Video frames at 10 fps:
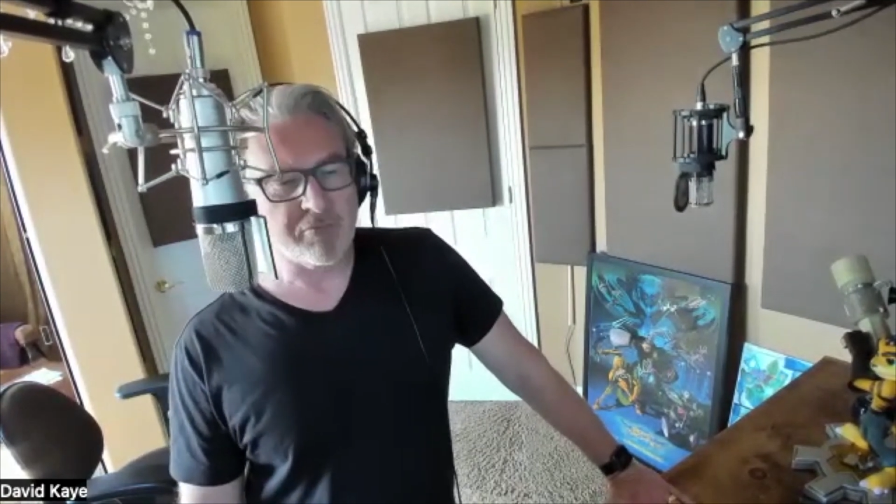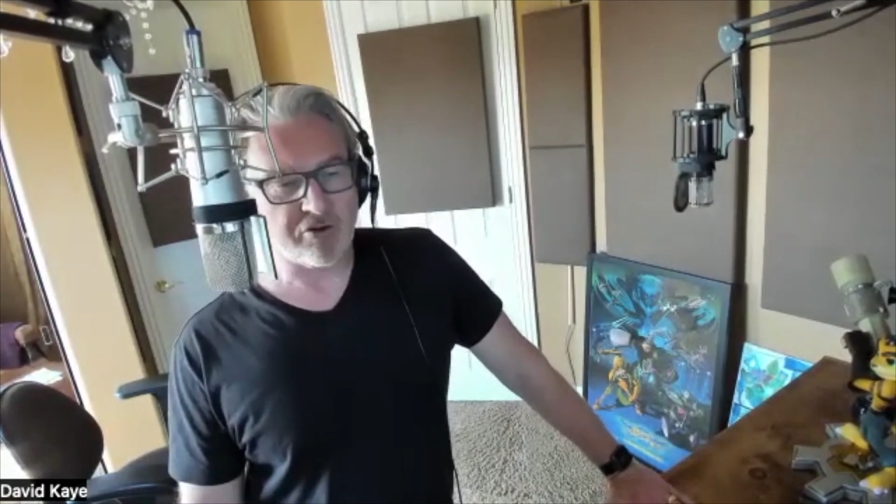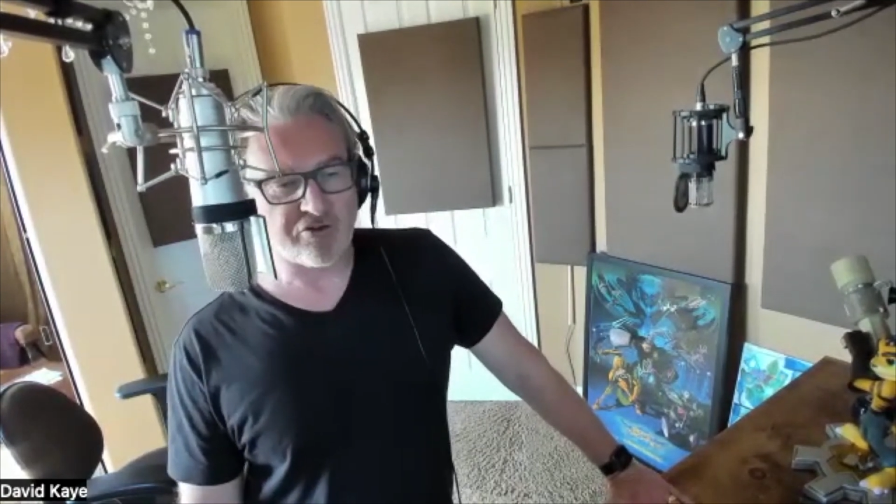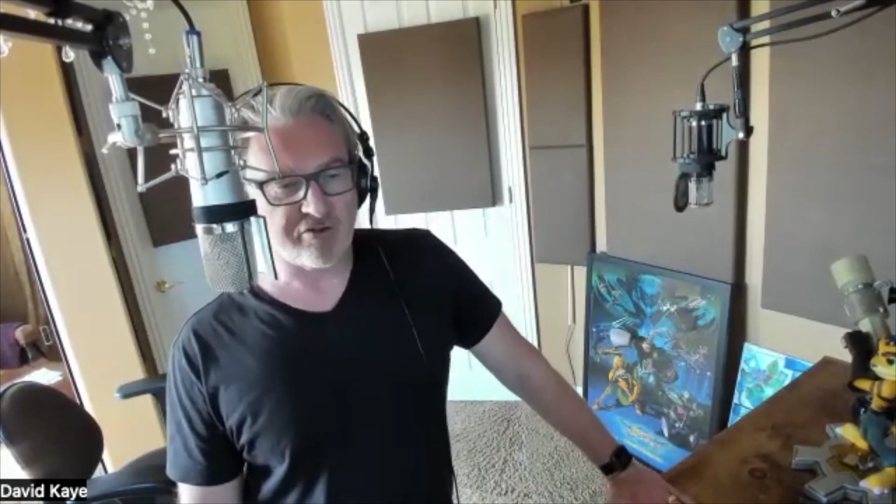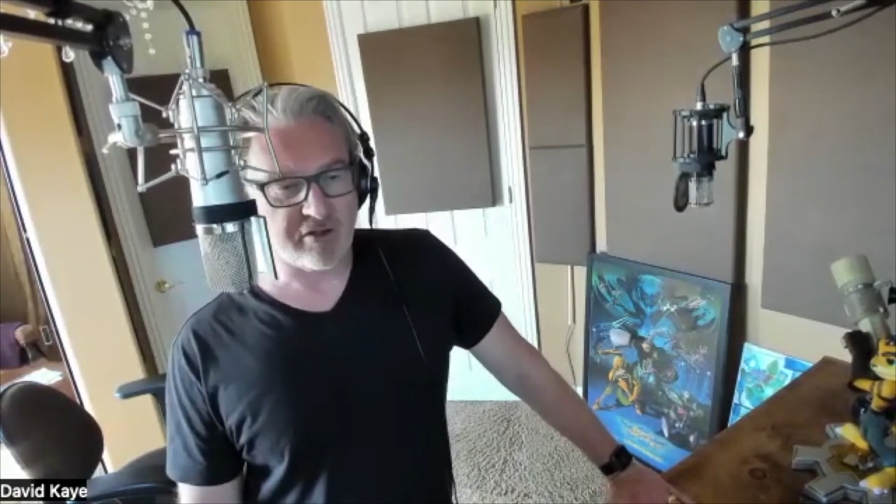
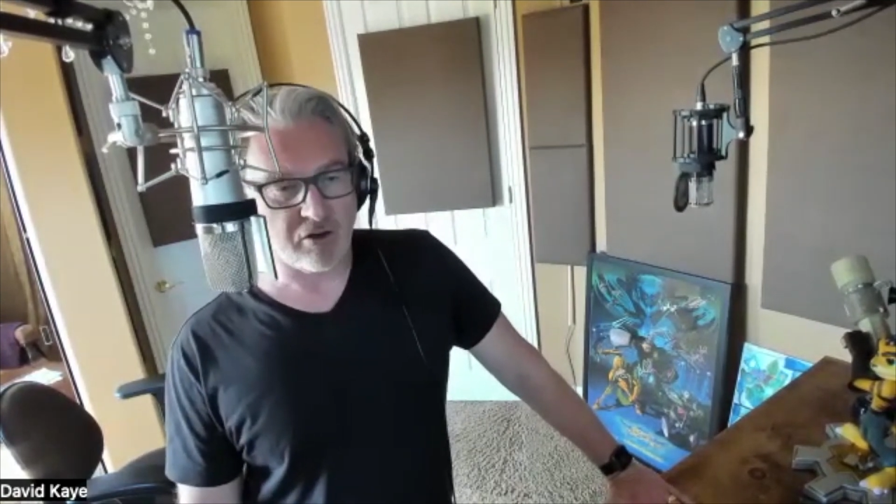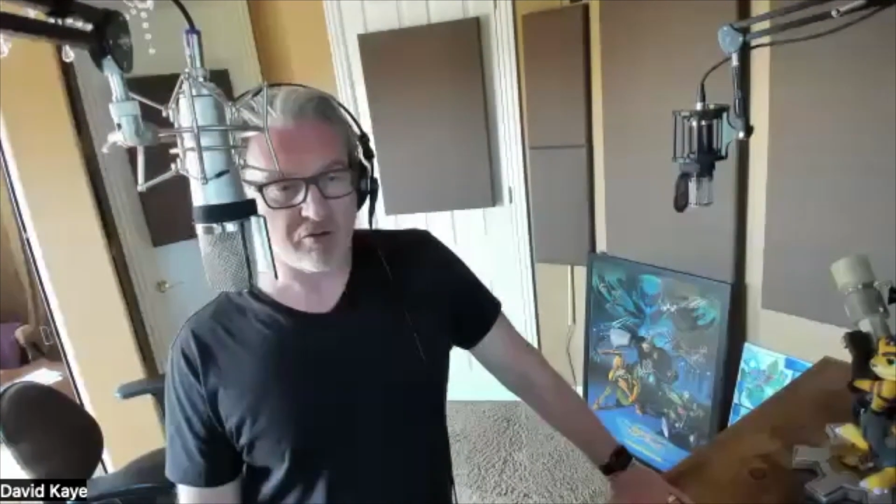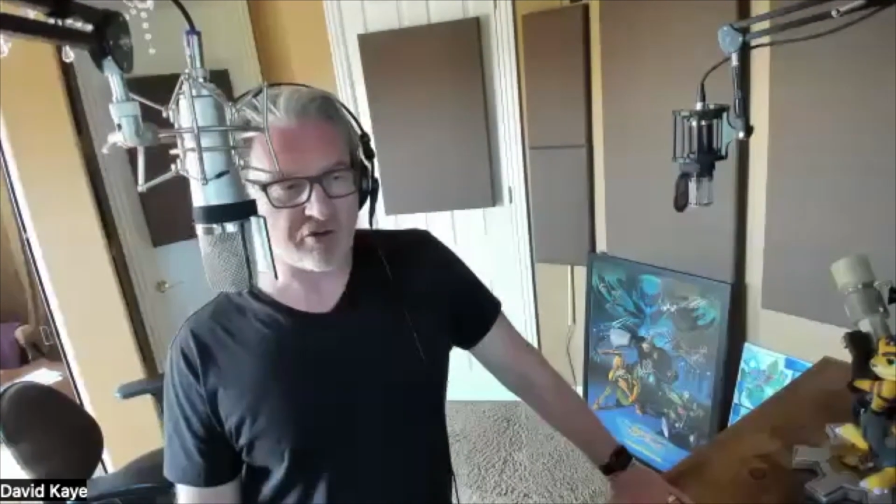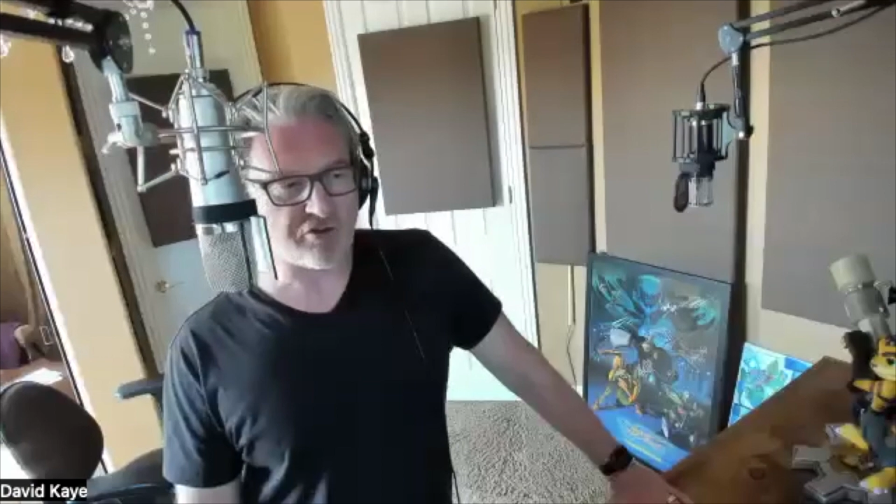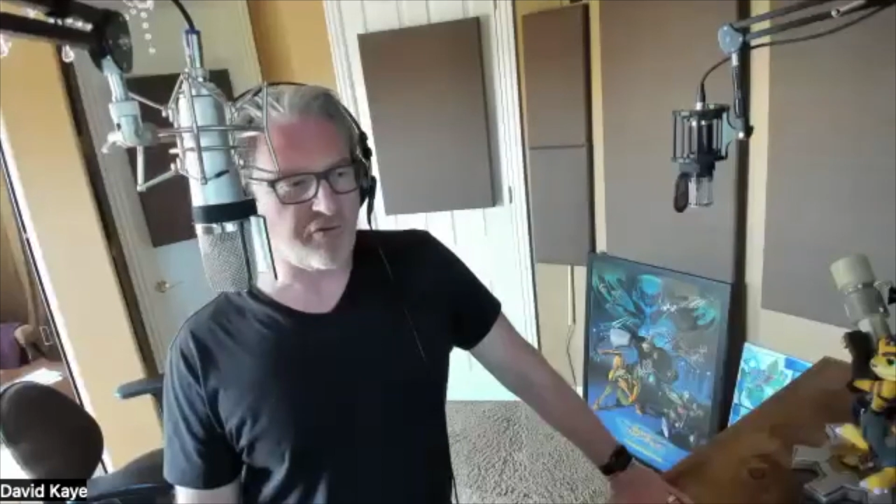this
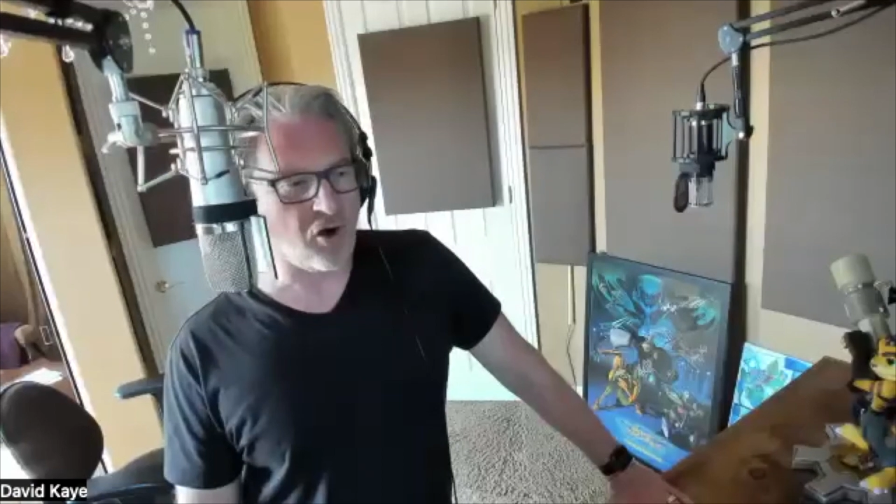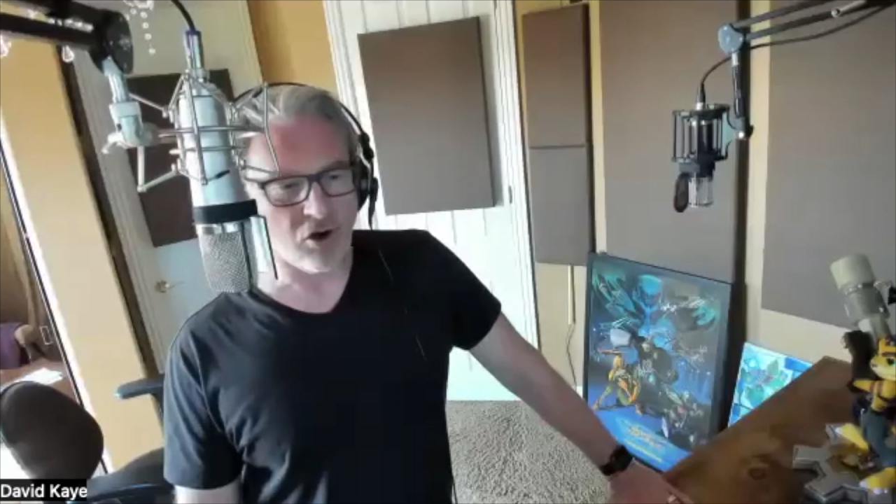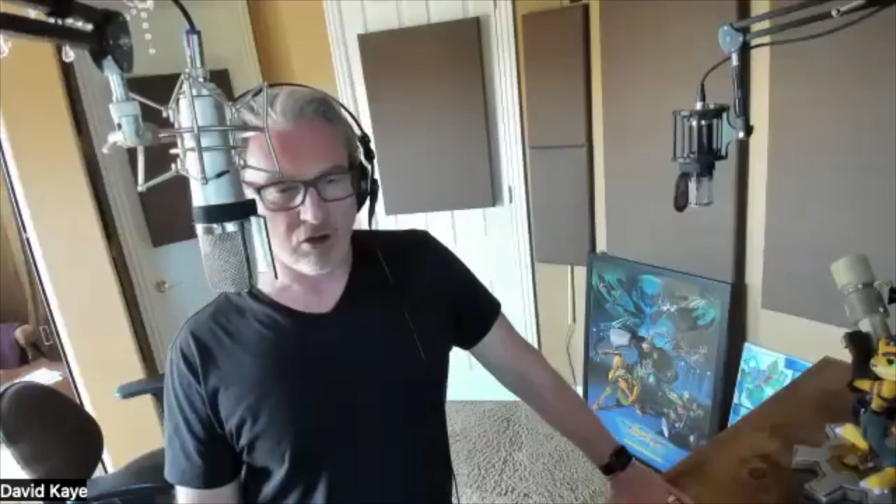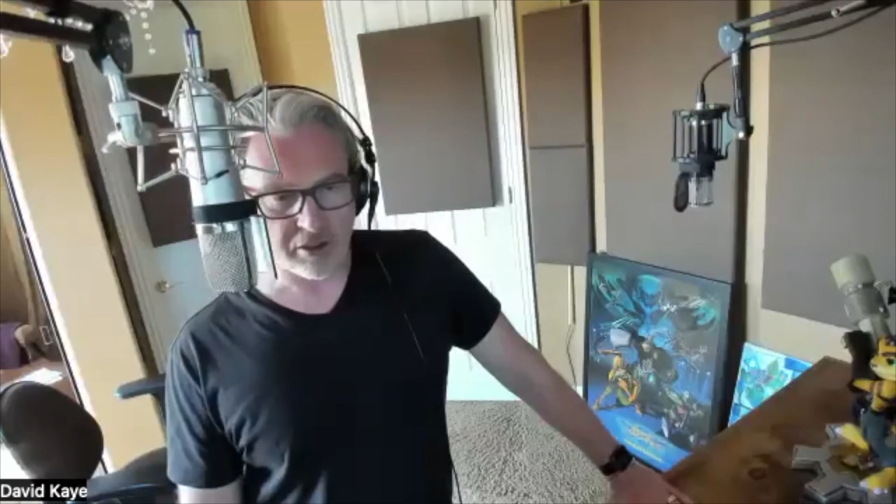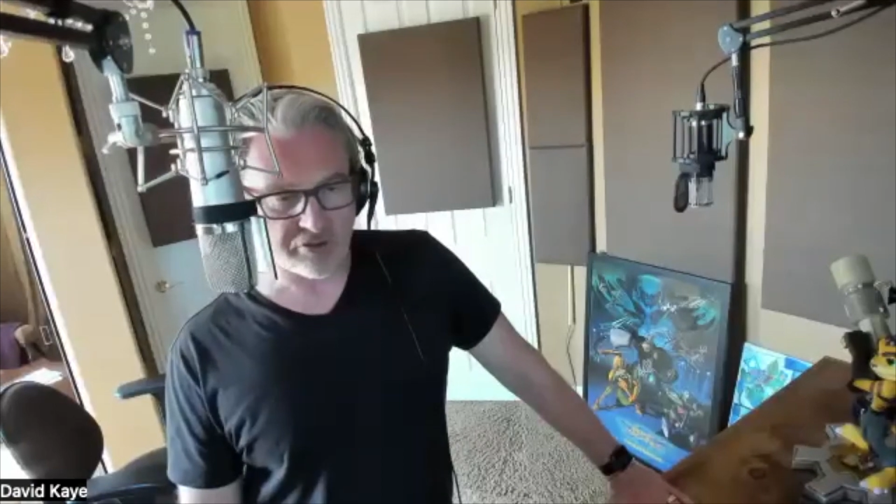fall.